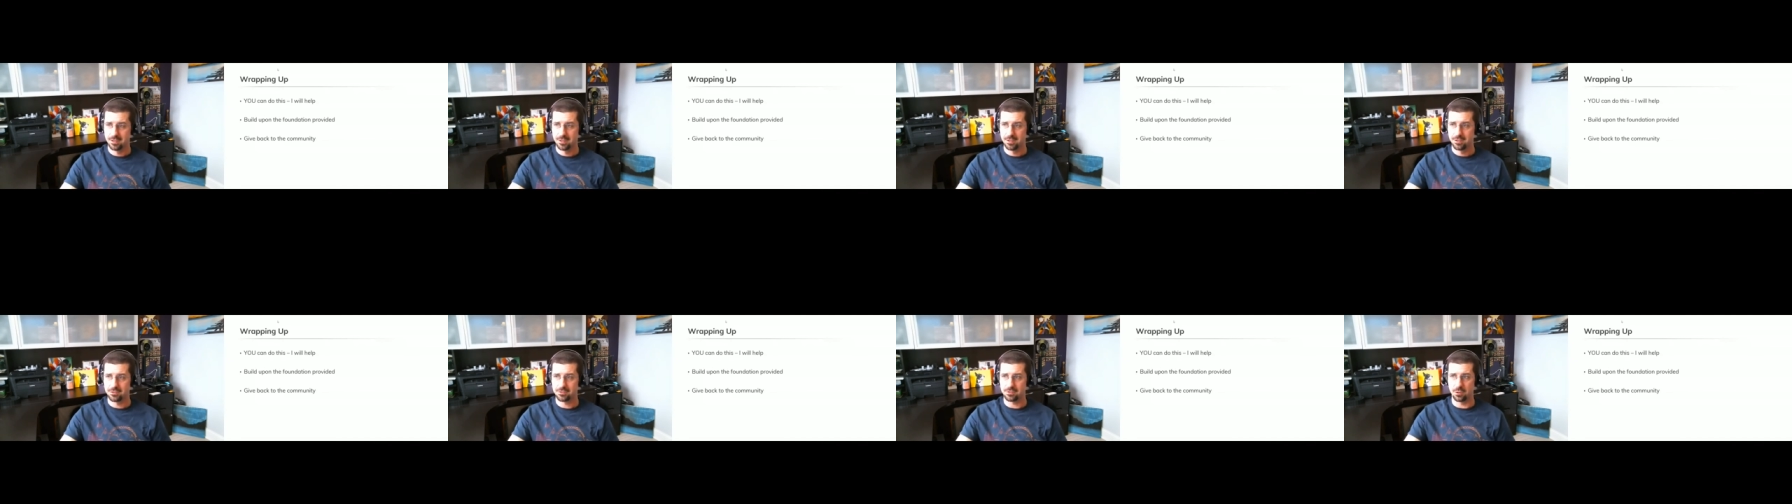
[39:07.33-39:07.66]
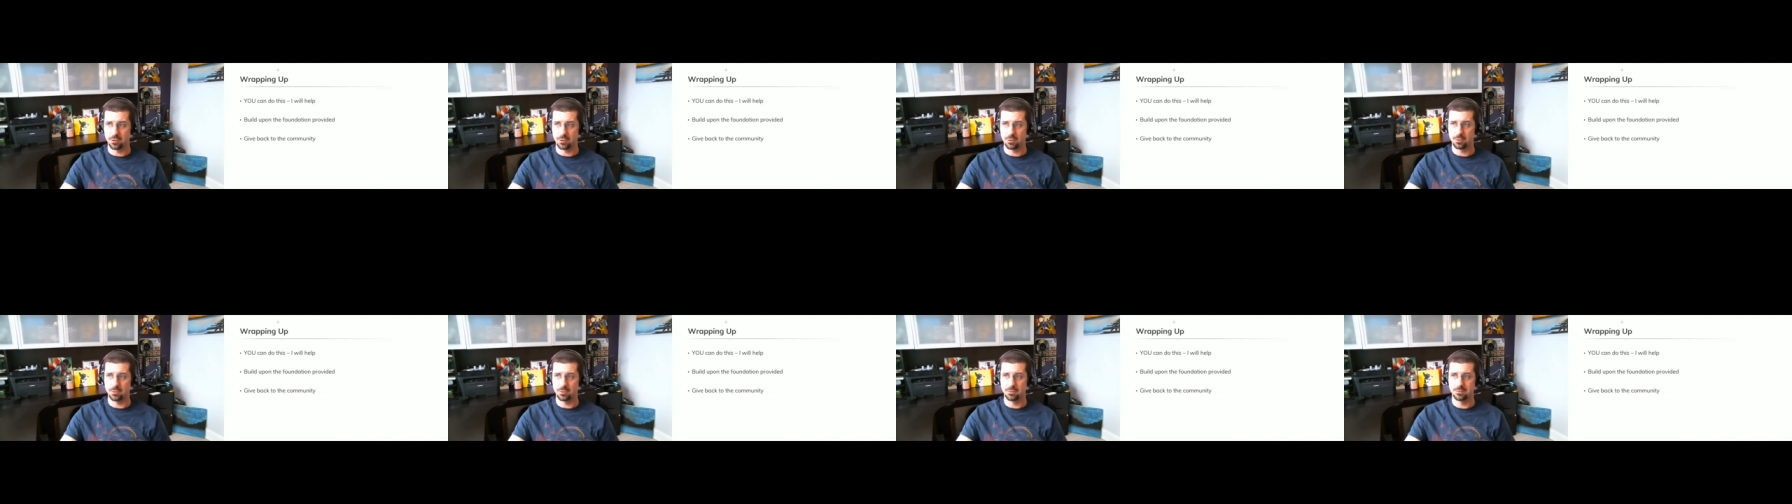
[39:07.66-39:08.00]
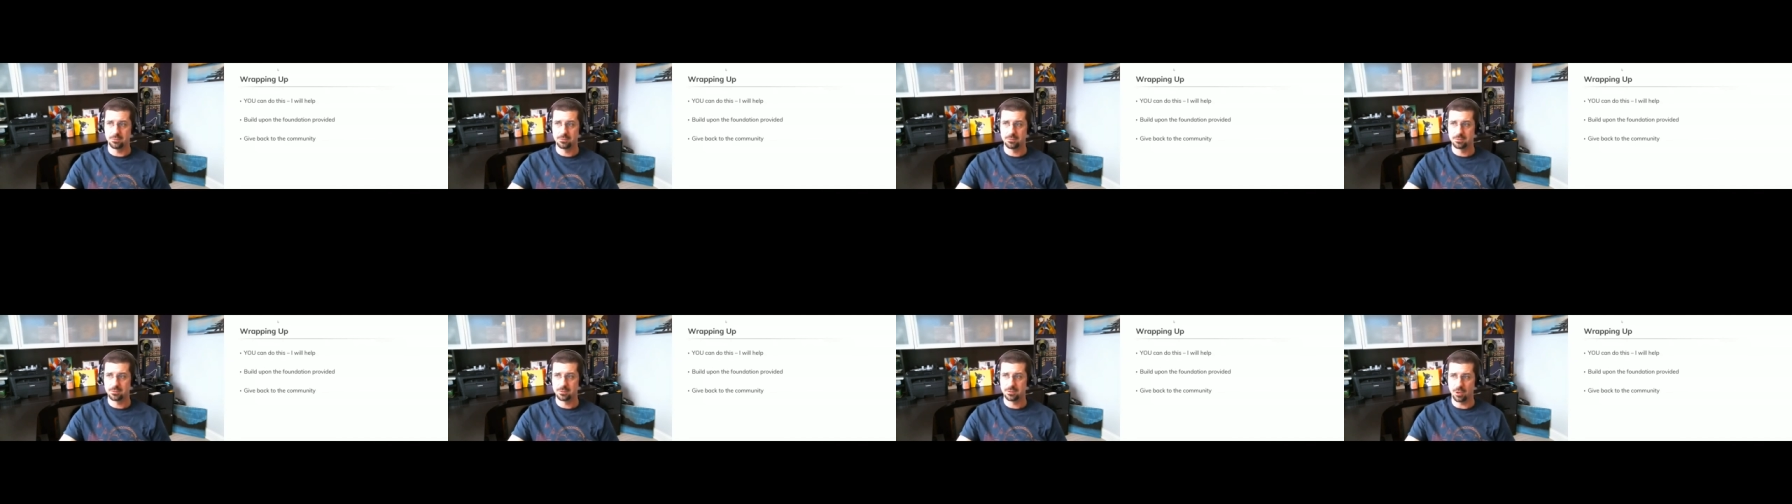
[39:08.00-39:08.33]
So
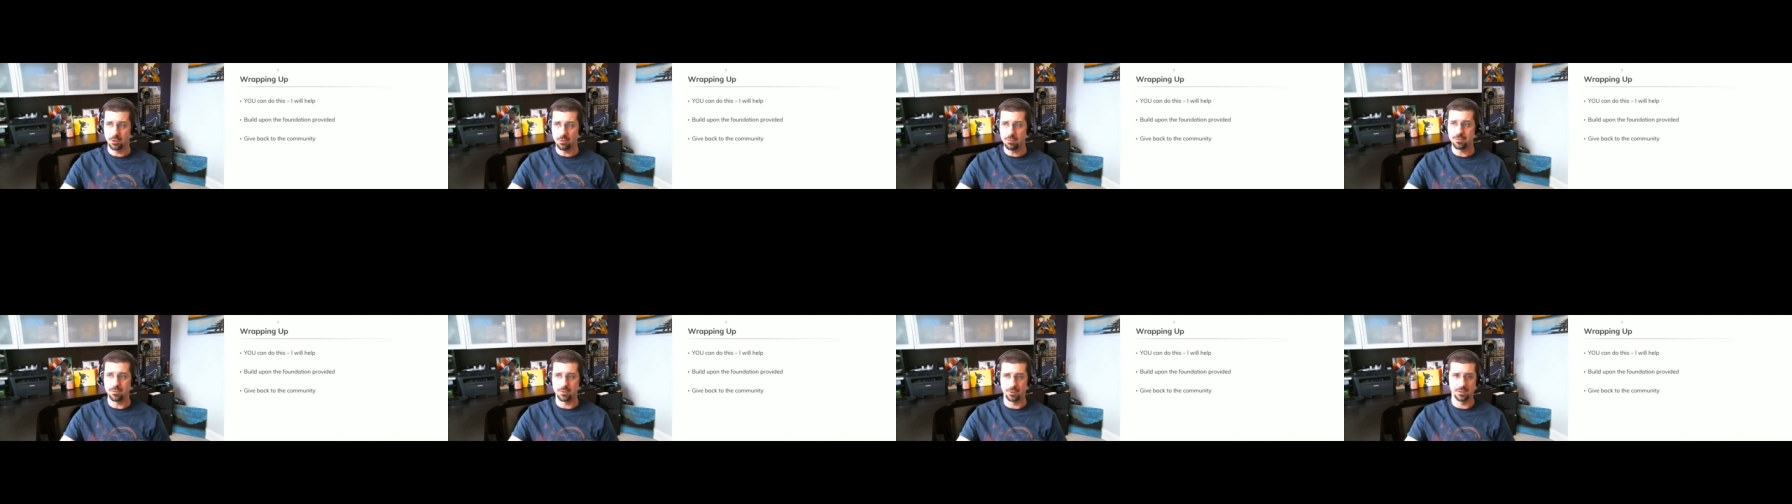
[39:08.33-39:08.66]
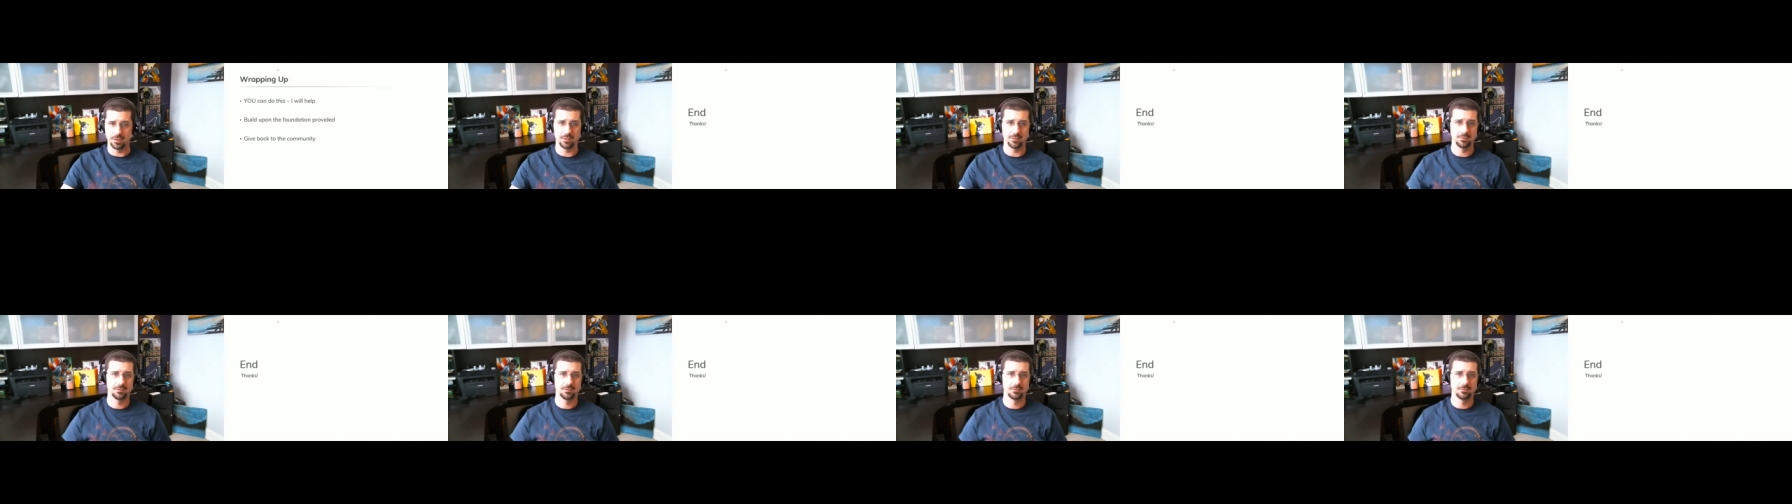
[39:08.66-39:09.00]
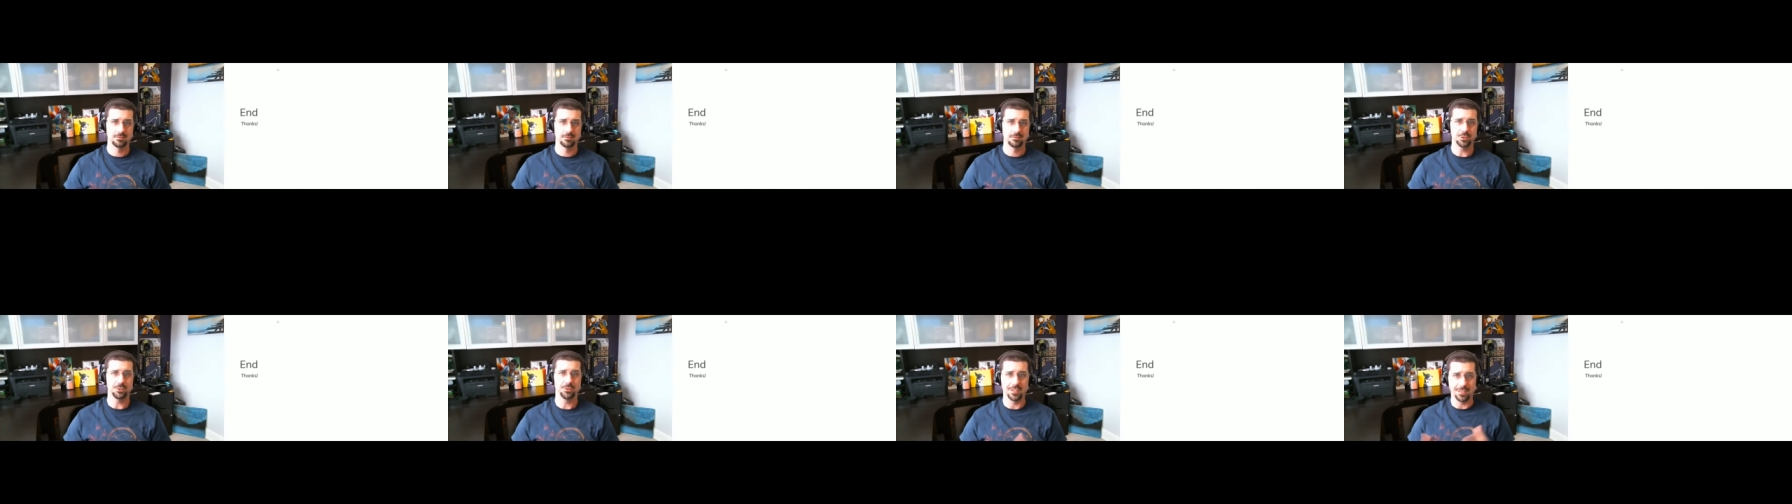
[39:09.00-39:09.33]
go for it.
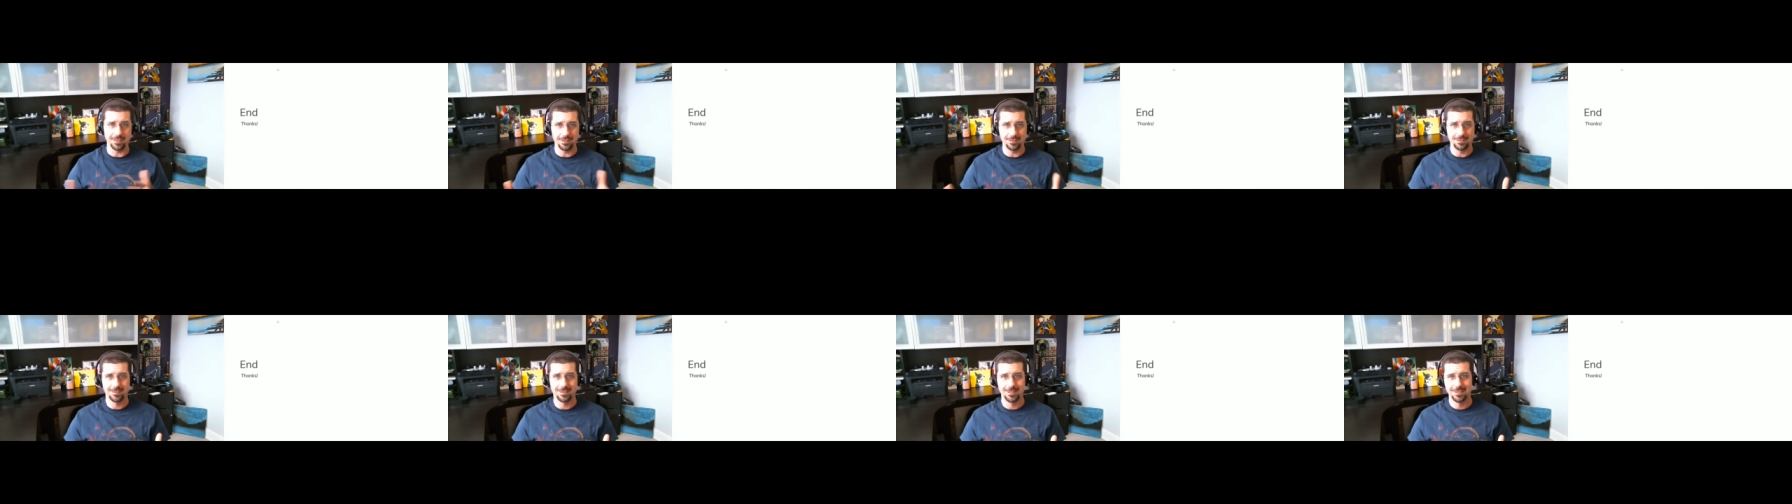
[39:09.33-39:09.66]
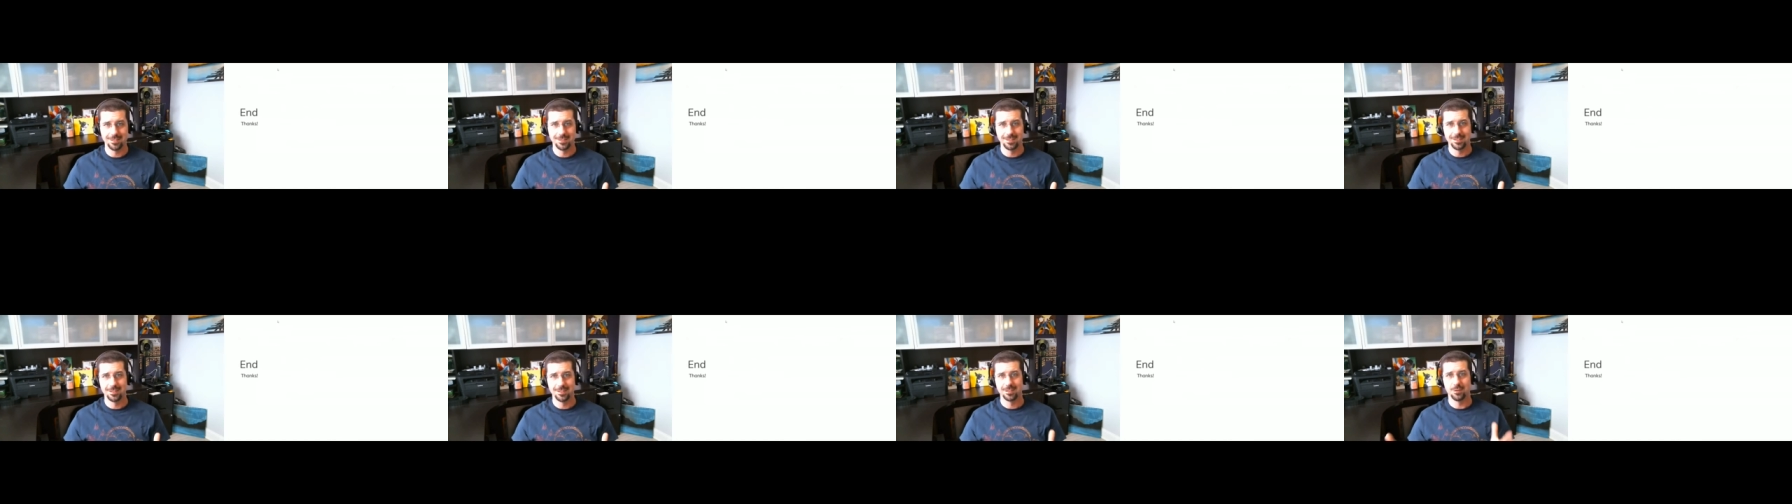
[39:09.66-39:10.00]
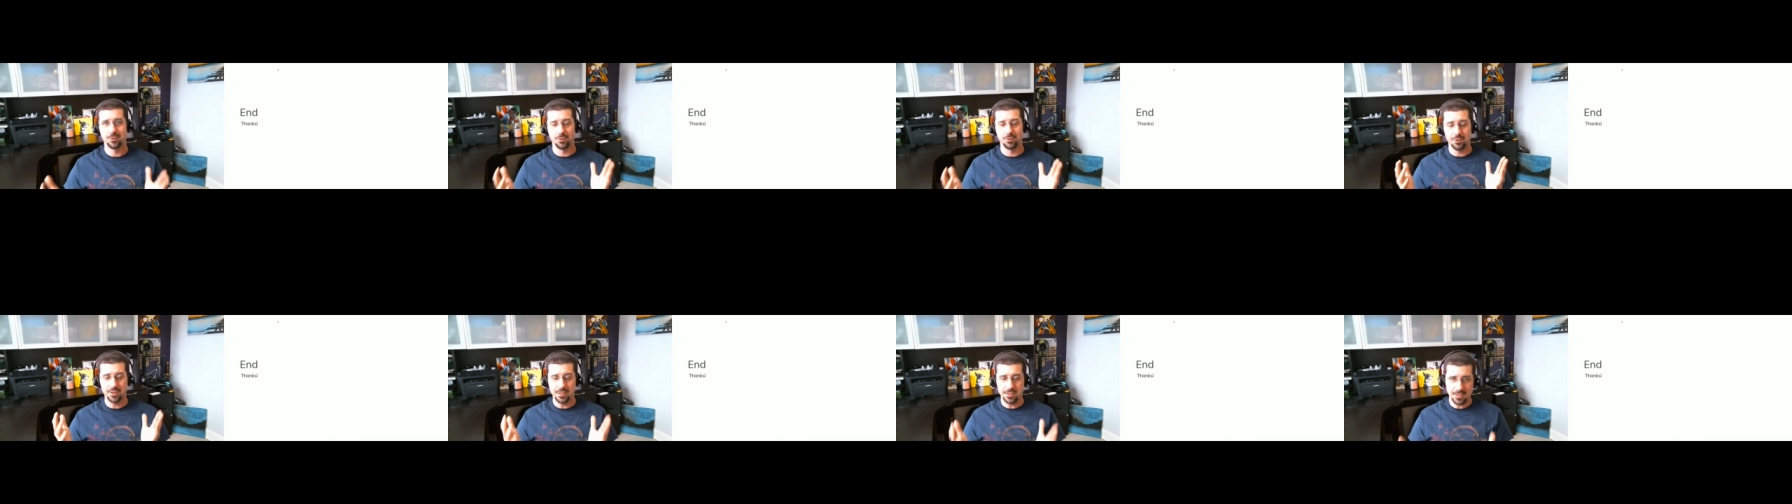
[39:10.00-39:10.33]
Do it
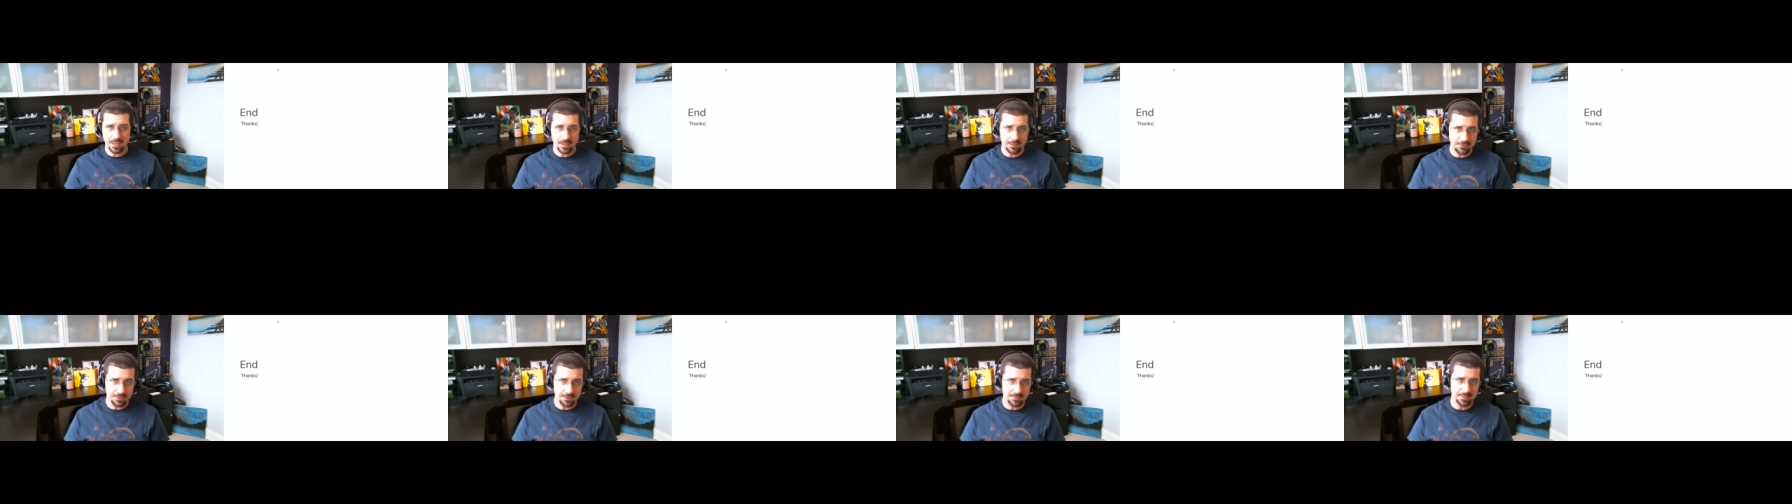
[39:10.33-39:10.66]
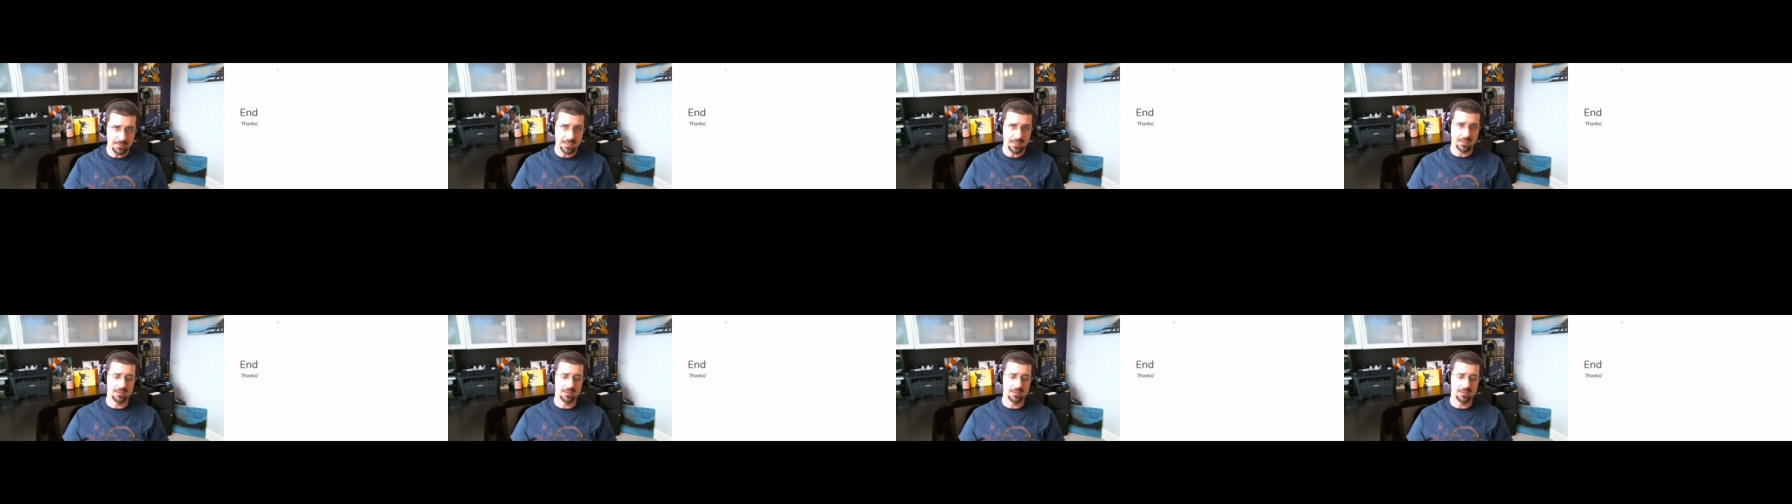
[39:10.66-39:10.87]
reach out to me.